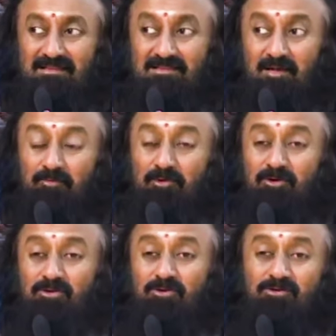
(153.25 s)
Tapo
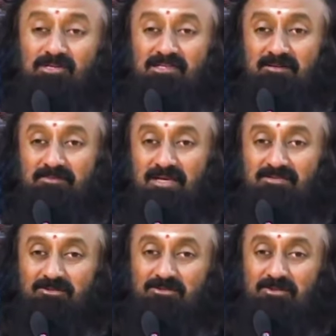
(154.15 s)
Yoga Gamya,
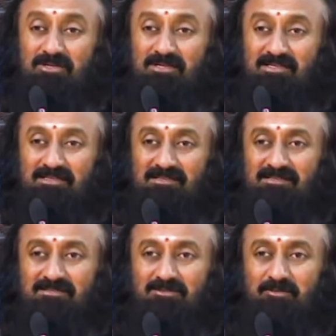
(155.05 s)

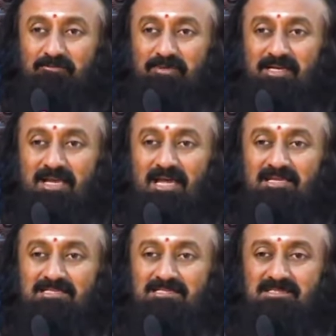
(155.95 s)
through
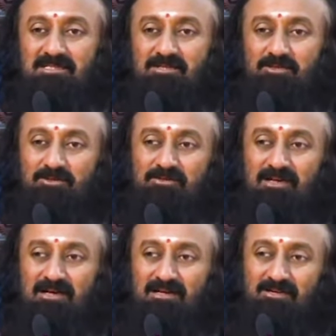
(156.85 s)
penance and
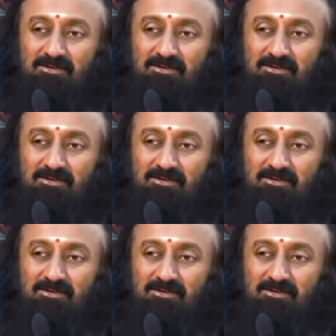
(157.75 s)
yoga,